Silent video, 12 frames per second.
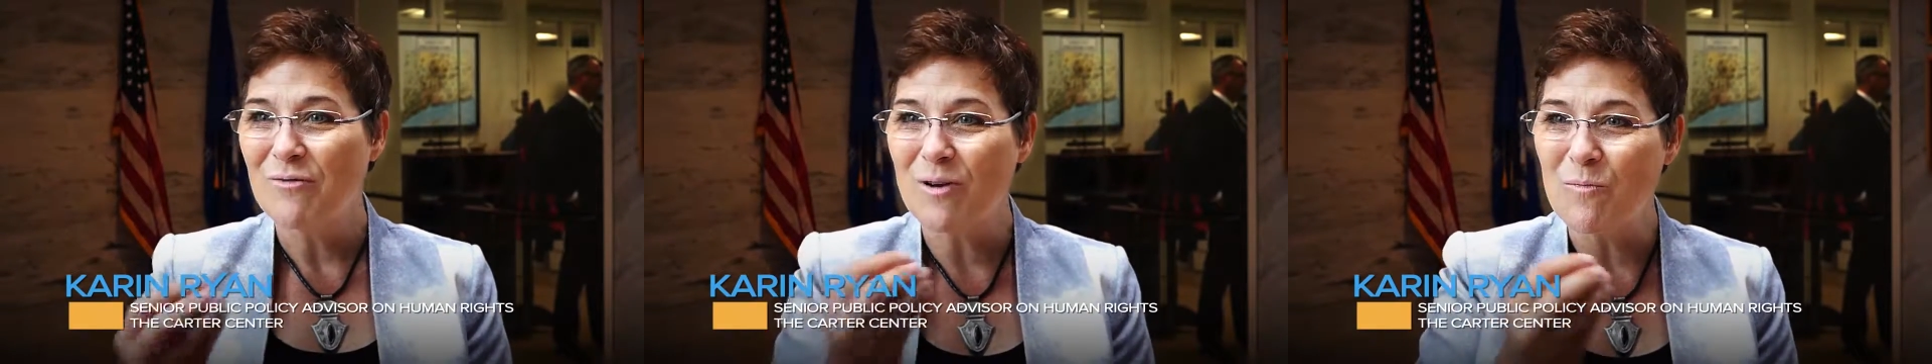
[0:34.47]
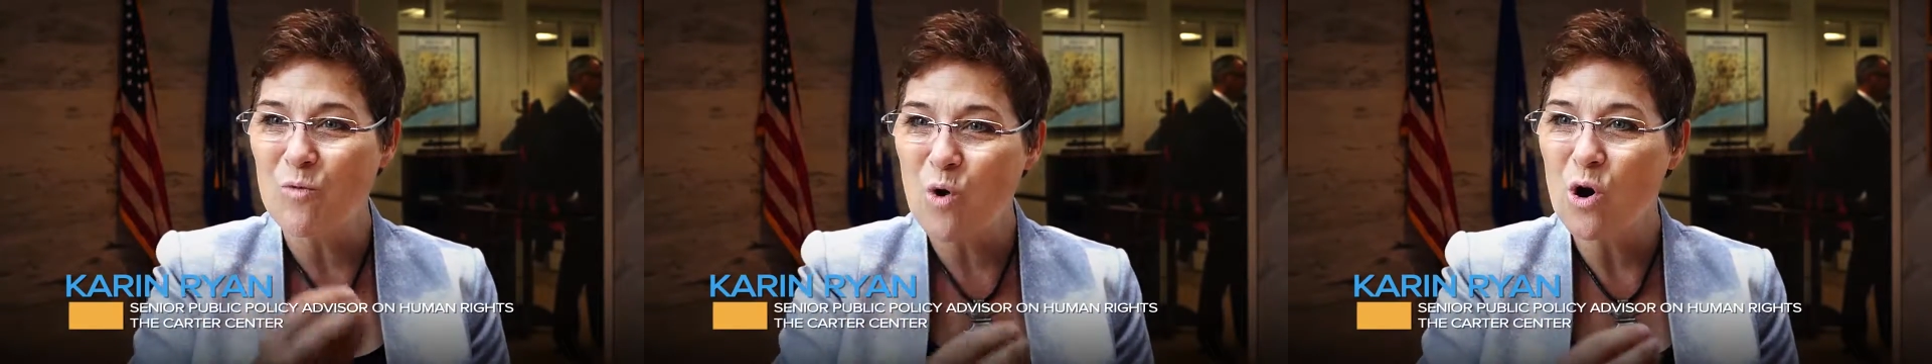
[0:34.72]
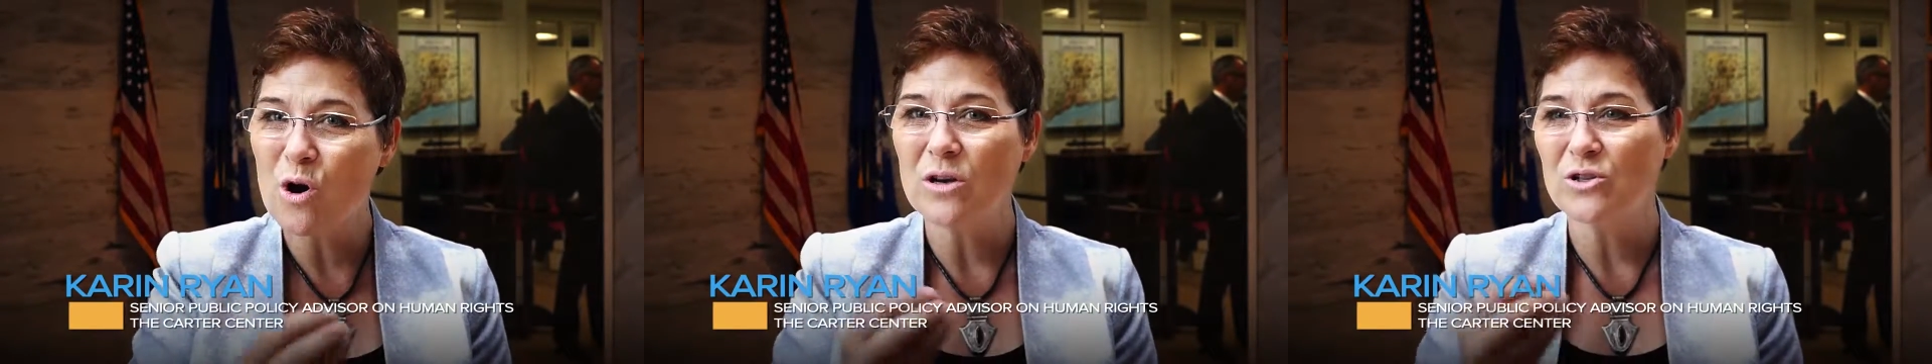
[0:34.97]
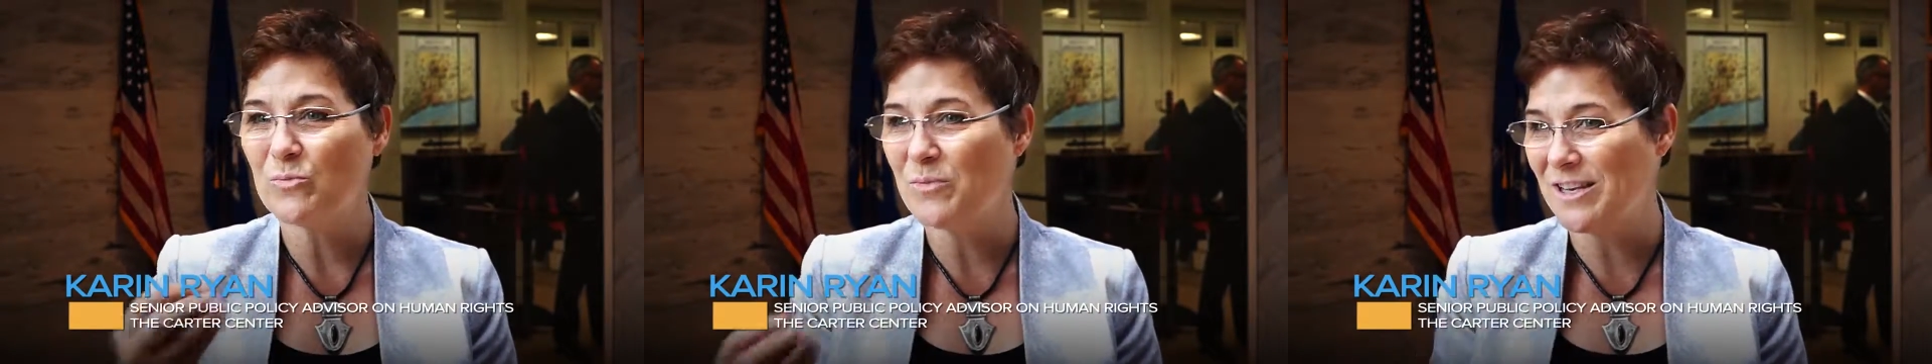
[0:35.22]
from war
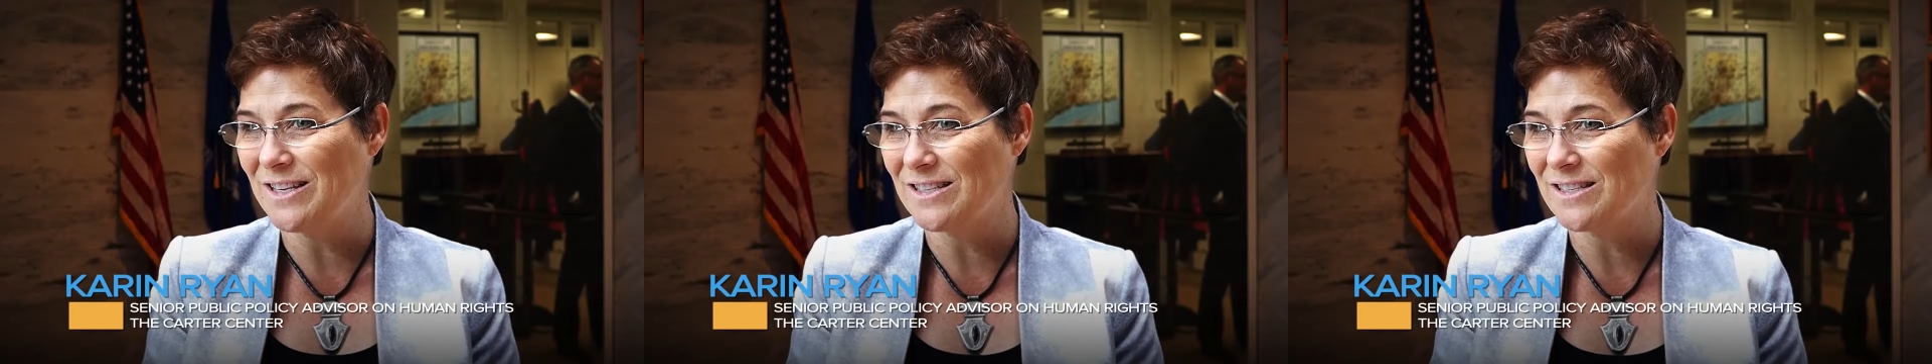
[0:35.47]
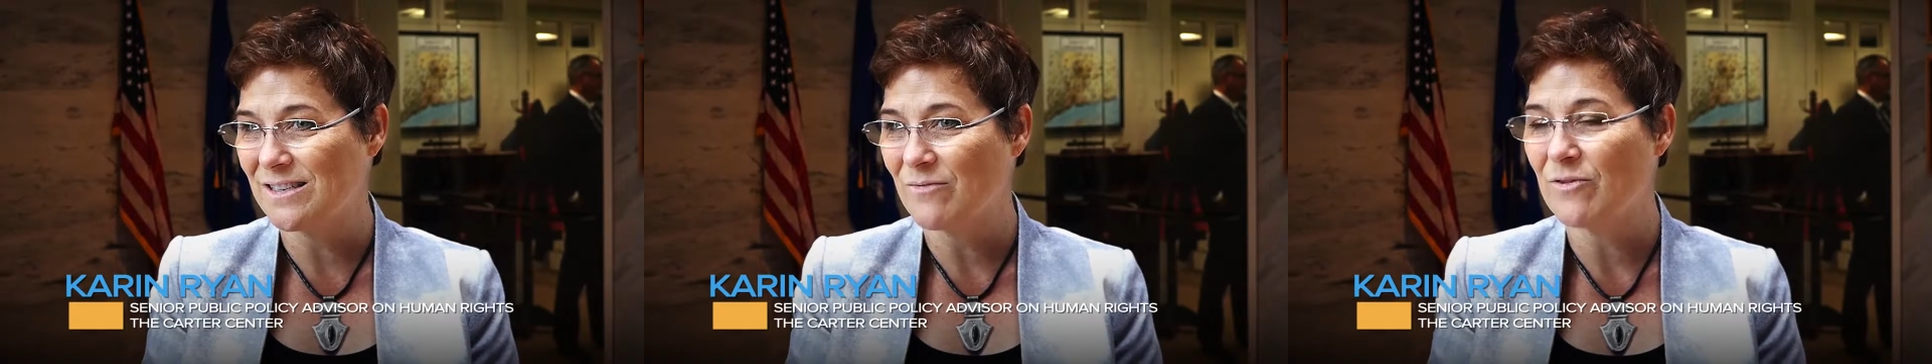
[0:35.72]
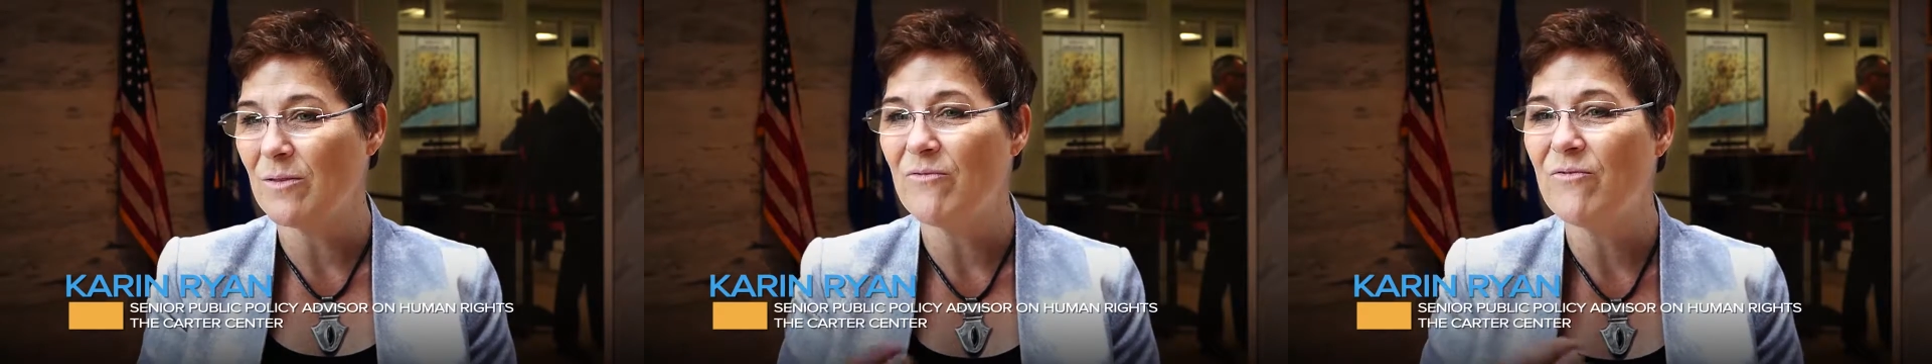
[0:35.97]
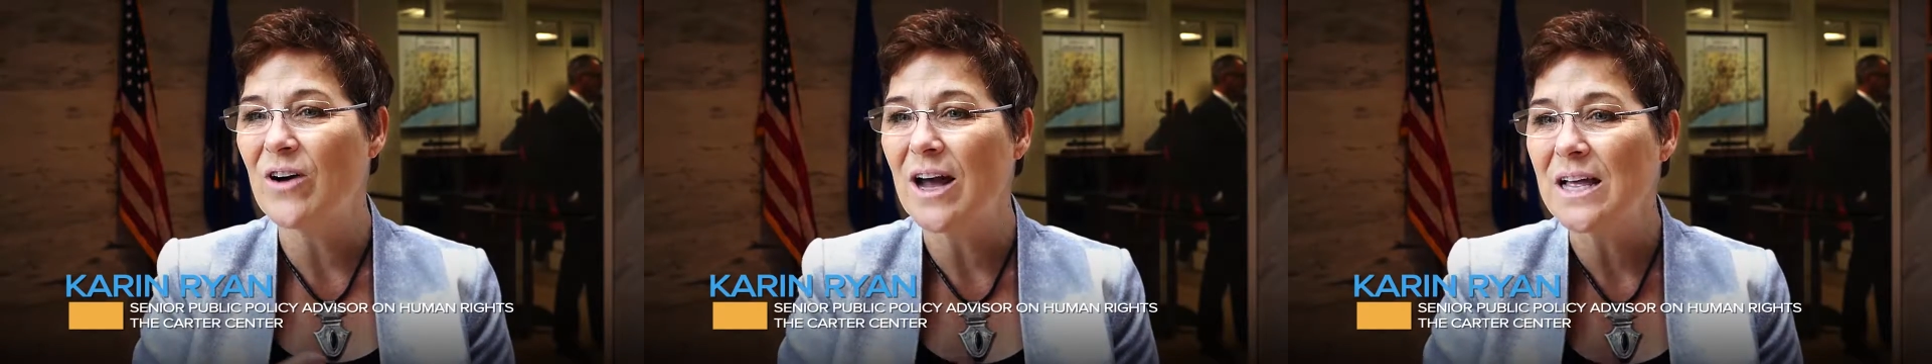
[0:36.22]
to peace, from
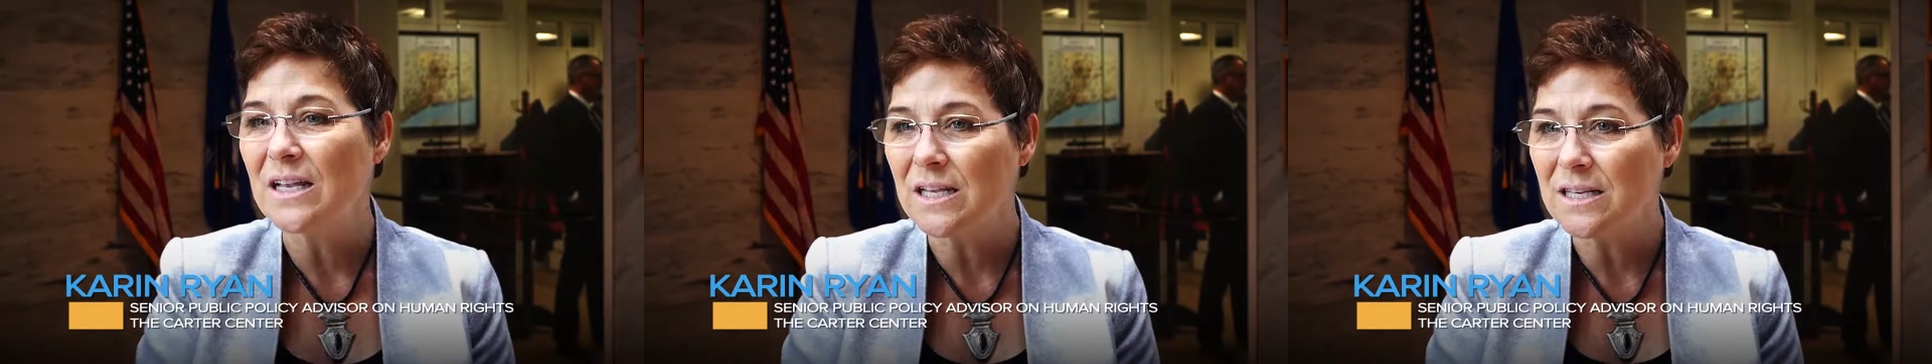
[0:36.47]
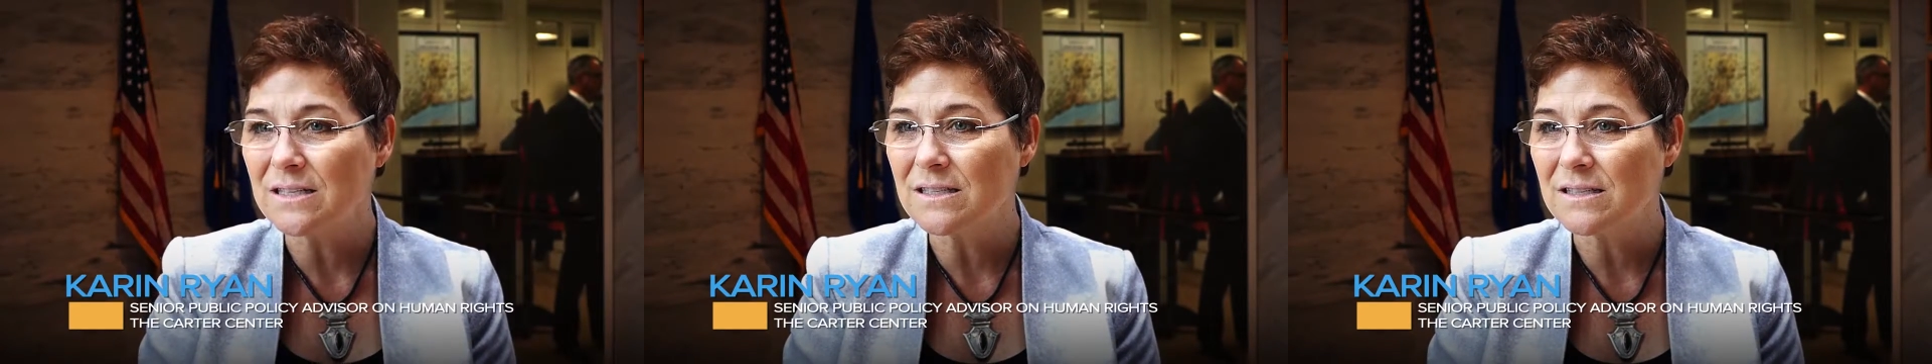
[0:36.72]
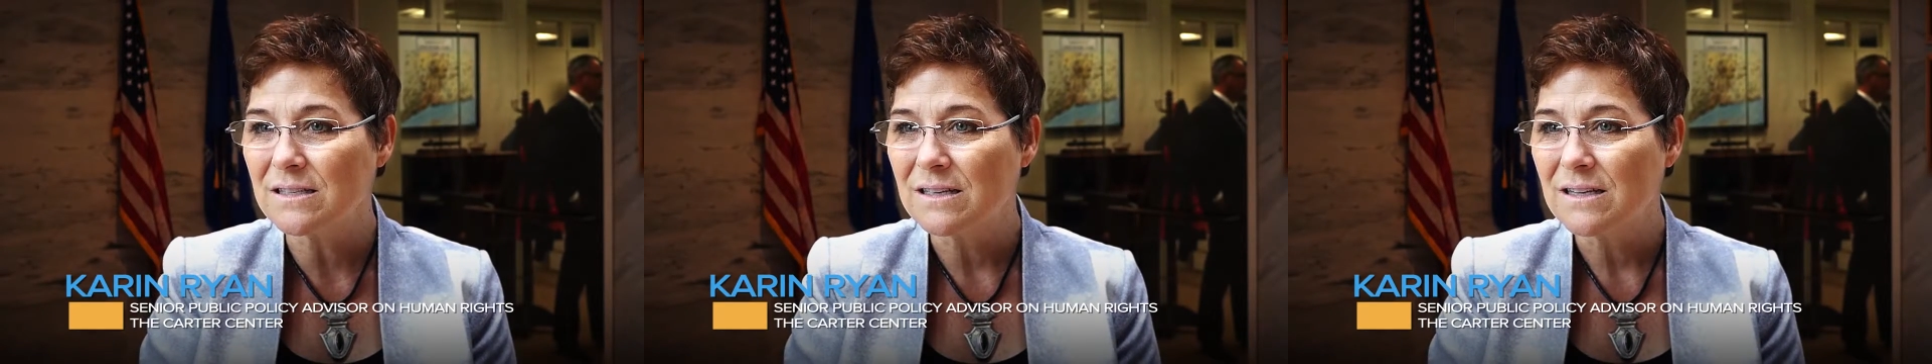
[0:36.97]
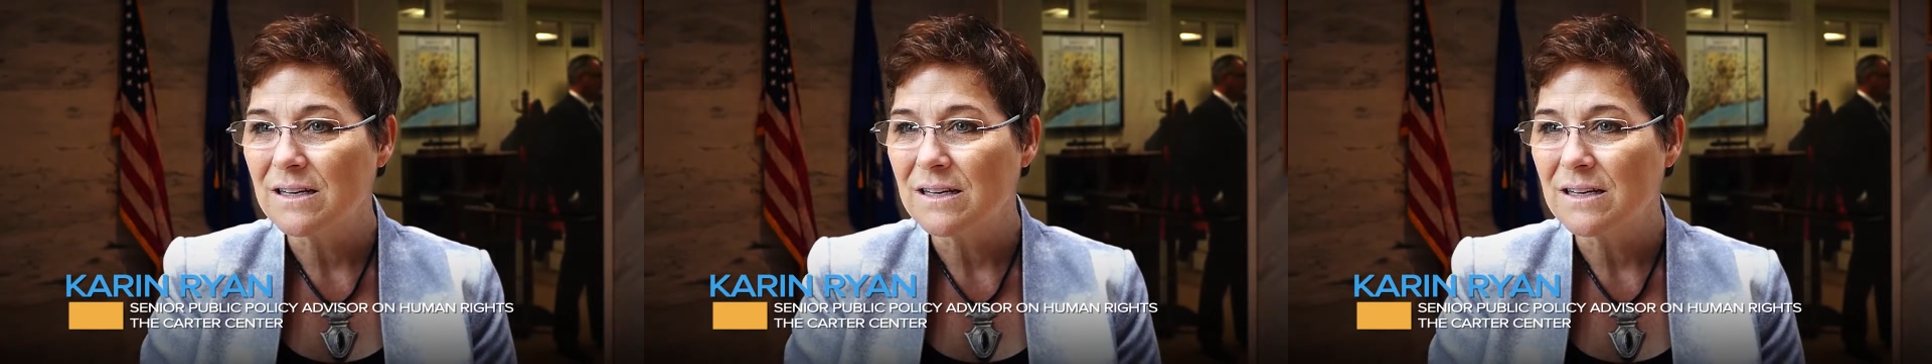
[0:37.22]
violence